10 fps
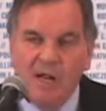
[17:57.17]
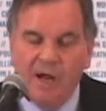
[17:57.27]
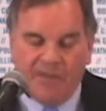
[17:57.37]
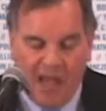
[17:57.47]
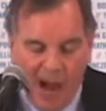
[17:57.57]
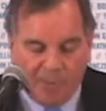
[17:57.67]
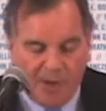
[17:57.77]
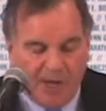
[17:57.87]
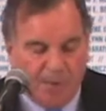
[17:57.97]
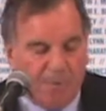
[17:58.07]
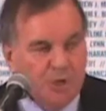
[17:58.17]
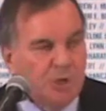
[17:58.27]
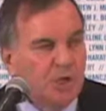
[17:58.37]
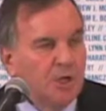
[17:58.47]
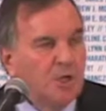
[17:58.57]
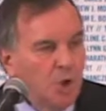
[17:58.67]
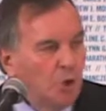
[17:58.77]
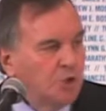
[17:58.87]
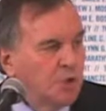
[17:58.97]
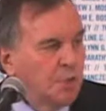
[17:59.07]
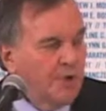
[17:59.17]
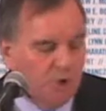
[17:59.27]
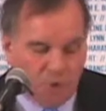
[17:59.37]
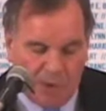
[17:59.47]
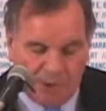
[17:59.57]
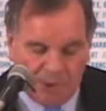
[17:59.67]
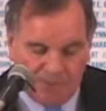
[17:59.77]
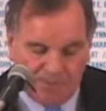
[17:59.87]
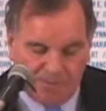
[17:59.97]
of the operating budget goes to administration.